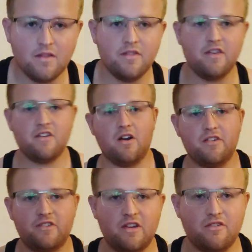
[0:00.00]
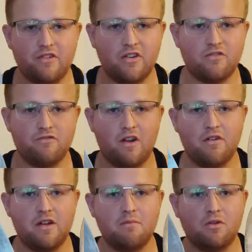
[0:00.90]
This RST feels
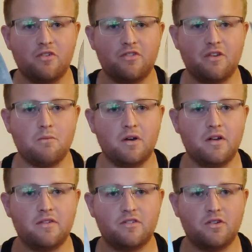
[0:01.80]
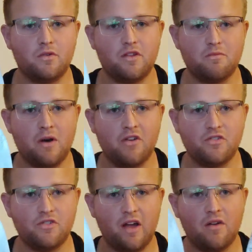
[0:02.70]
very much similar to this
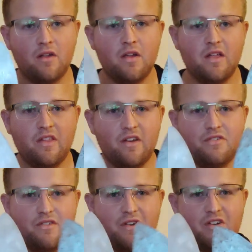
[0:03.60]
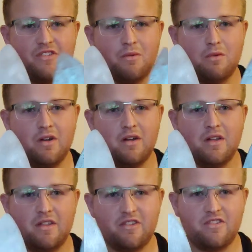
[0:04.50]
Marshall Town. The lifts are very similar.
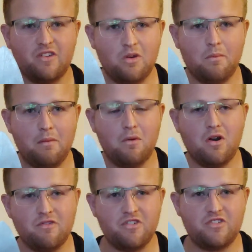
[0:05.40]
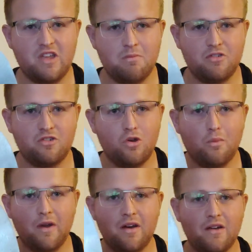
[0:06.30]
This is a little bit more of a steeper,
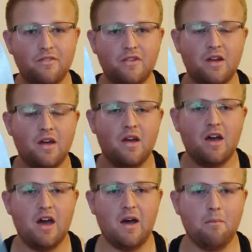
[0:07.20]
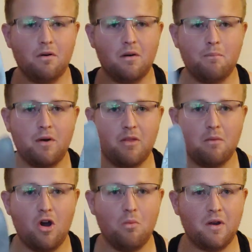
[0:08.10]
scoopier lift. But at the
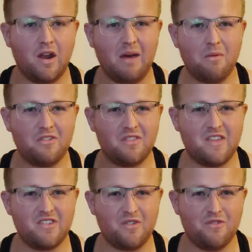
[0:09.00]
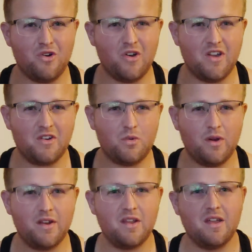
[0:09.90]
moment on Amazon, these are 40 odd
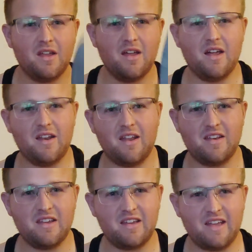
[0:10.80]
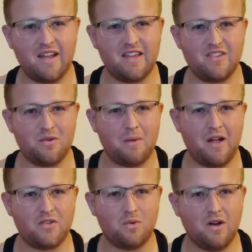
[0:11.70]
quid, and then you can get these for
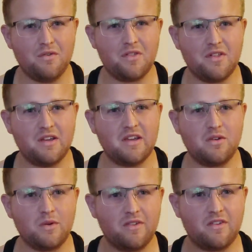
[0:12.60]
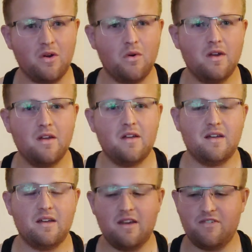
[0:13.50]
about 12 or 13 quid. So
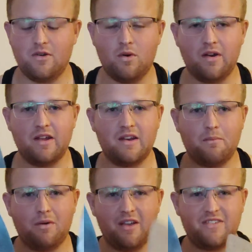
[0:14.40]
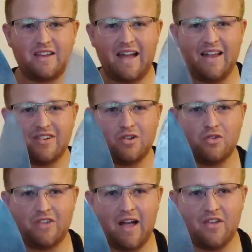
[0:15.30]
if you're wanting a plastic
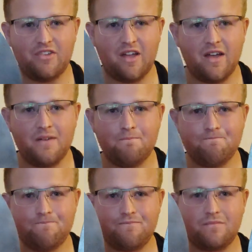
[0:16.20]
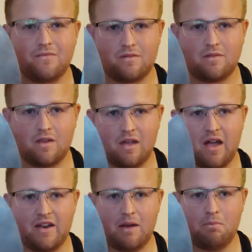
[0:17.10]
handled tile setter,
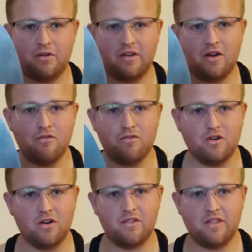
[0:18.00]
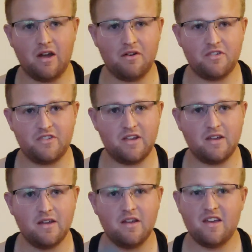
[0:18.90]
I'd happily go for the
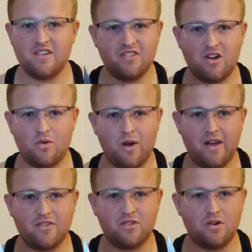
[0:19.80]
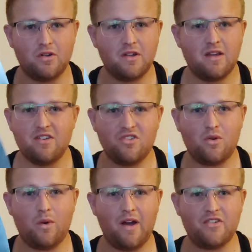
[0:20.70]
RST. It's not quite as good, it's not
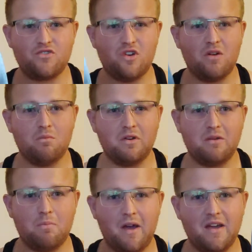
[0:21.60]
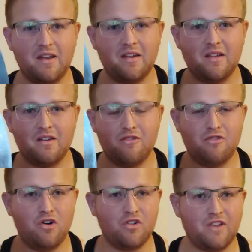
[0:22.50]
quite as strong, but you're paying
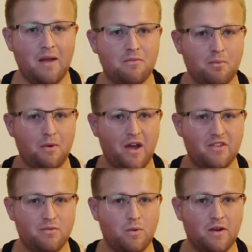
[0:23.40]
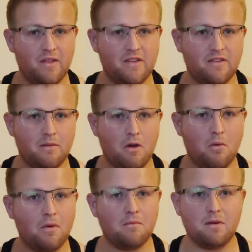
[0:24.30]
4 times the price for one of these at the
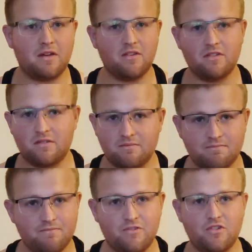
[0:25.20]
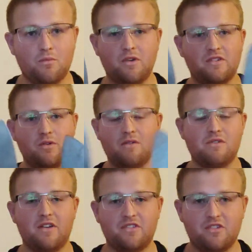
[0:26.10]
moment, because for some reason
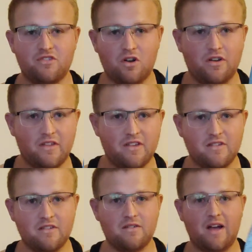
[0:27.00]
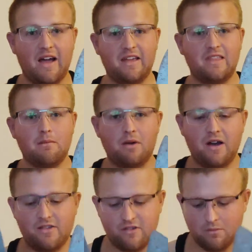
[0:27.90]
whoever has the stock of these is hiking the
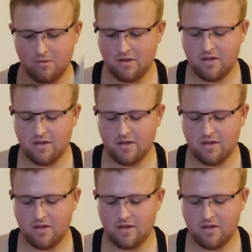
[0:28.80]
price up.